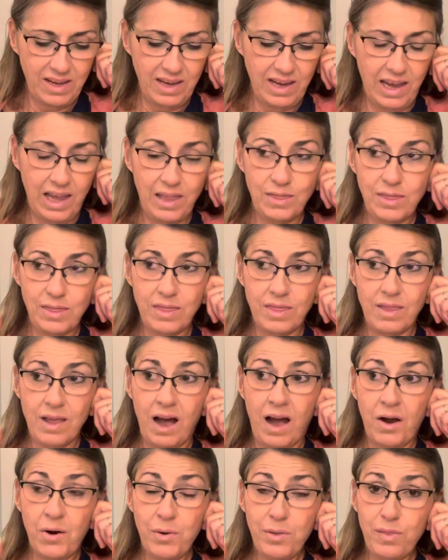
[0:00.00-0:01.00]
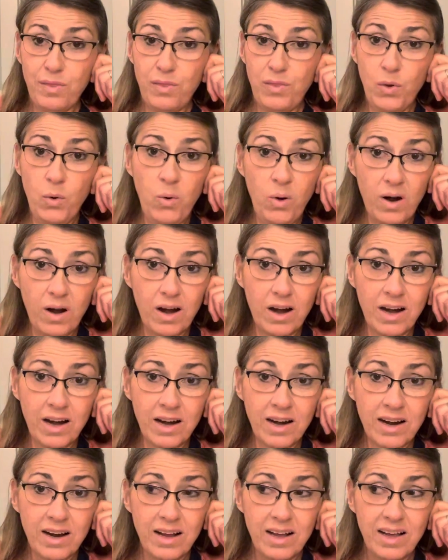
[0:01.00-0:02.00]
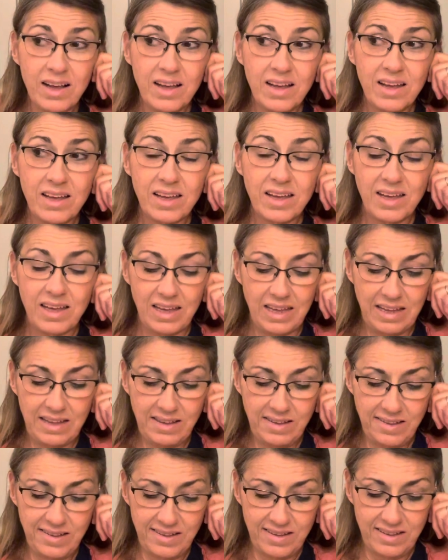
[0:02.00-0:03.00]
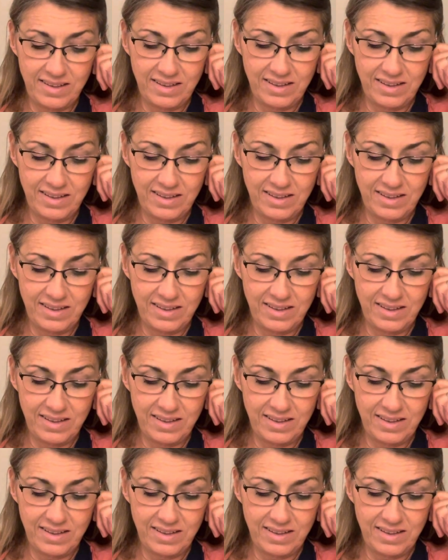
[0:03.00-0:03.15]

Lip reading: And our Thor is,